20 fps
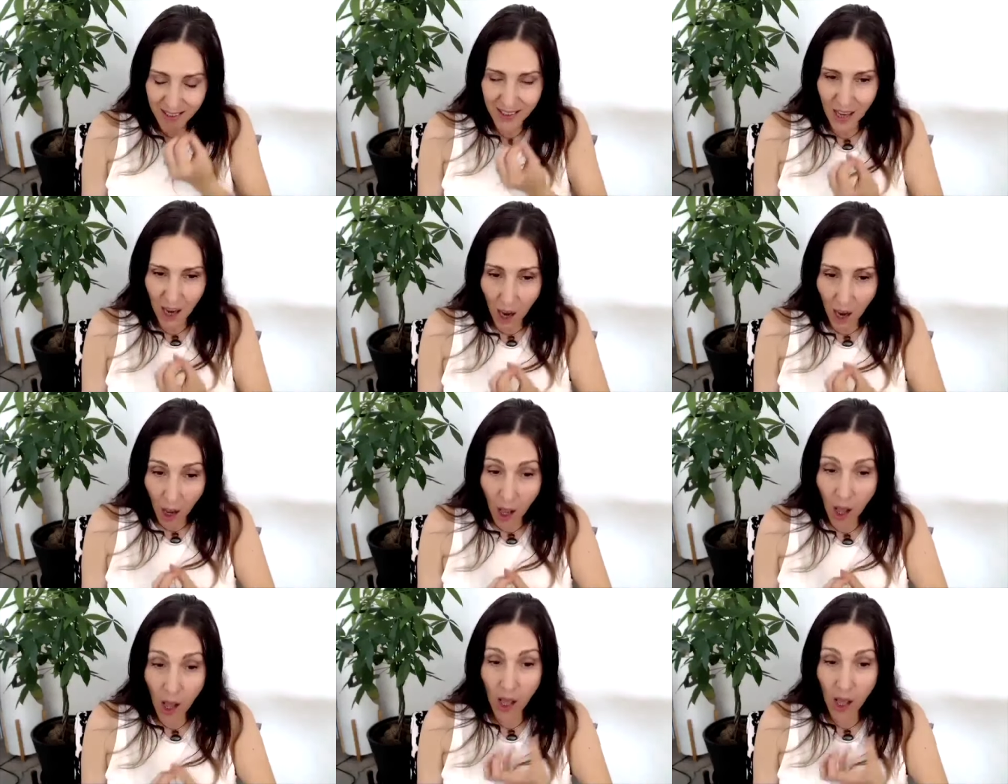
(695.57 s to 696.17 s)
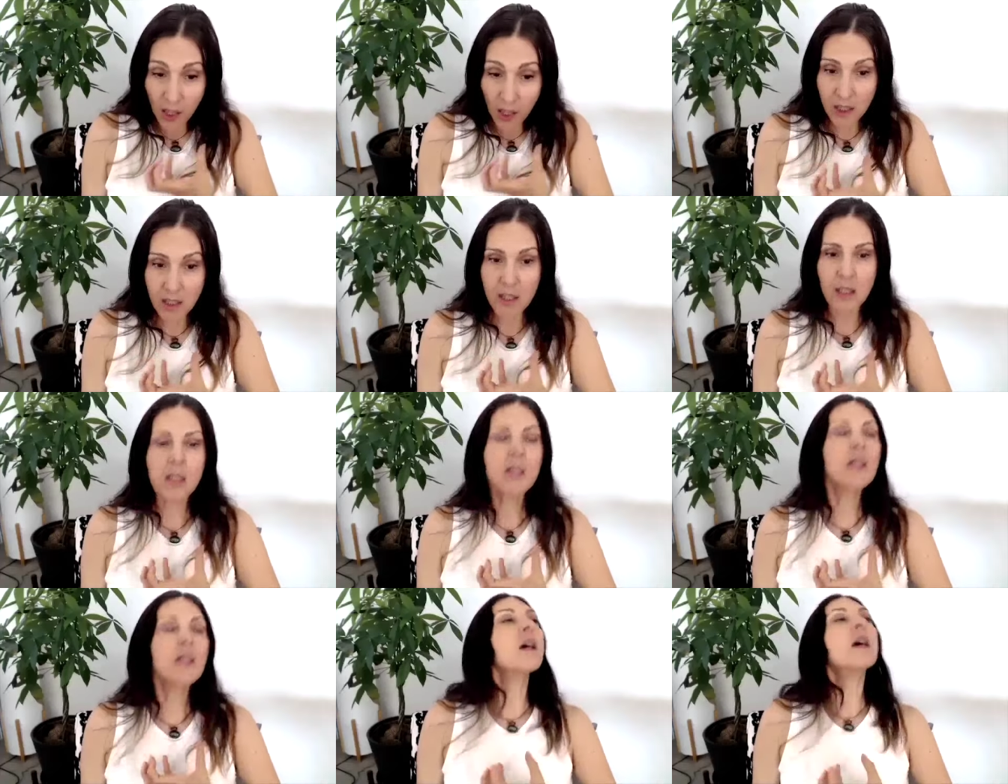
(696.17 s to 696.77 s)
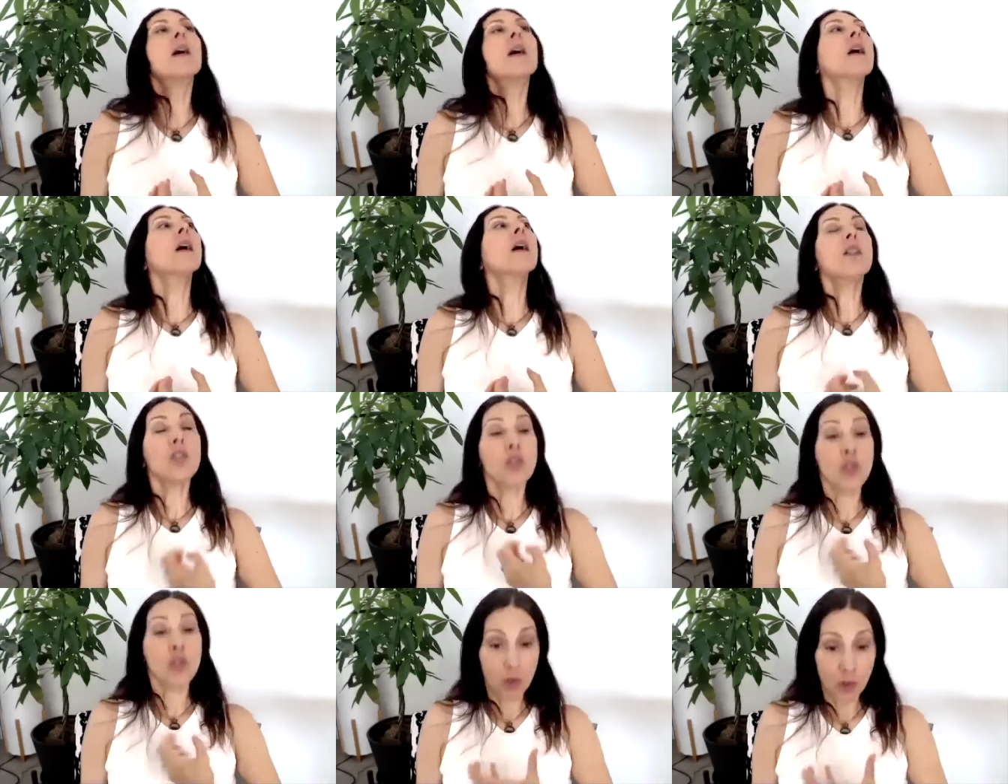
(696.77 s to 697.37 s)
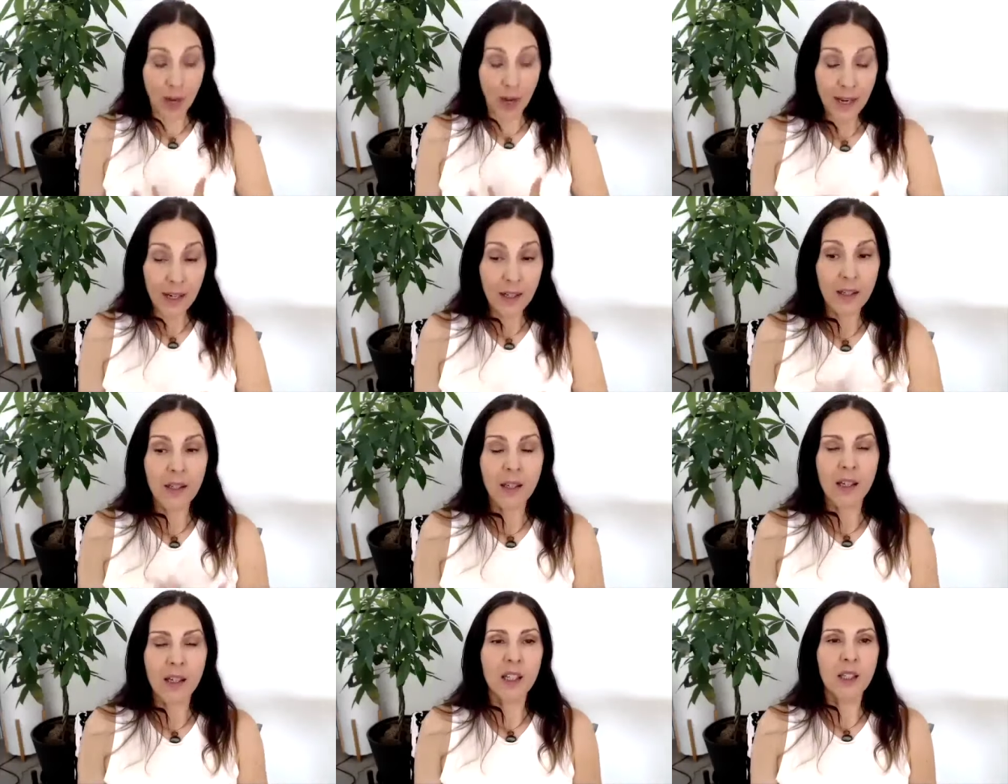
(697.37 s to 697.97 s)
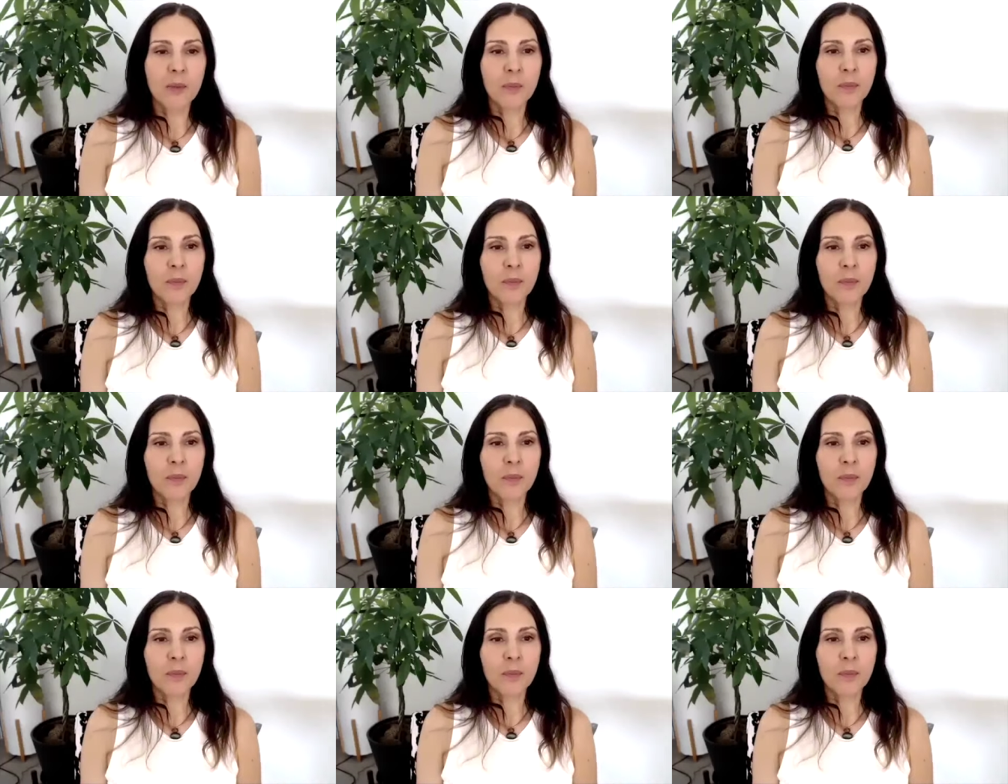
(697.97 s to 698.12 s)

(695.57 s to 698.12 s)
heart surrender